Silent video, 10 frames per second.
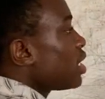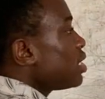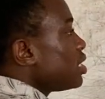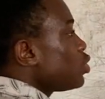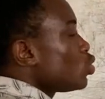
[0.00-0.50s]
you
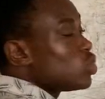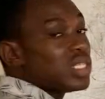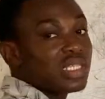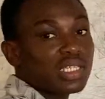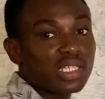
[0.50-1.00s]
take these two
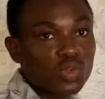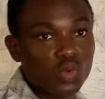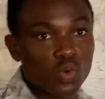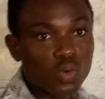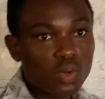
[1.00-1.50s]
decision
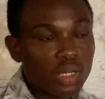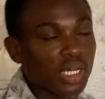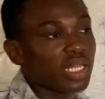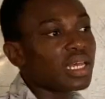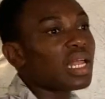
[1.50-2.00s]
rules,
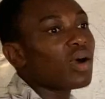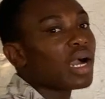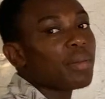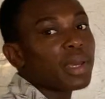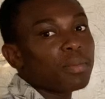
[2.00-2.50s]
then you now
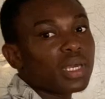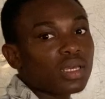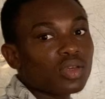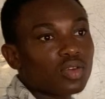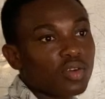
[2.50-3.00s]
come and make
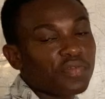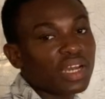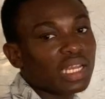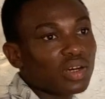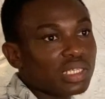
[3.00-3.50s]
your
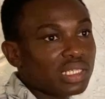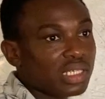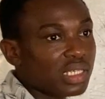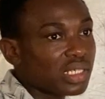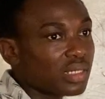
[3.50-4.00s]
final
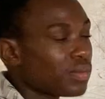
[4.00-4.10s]
decision.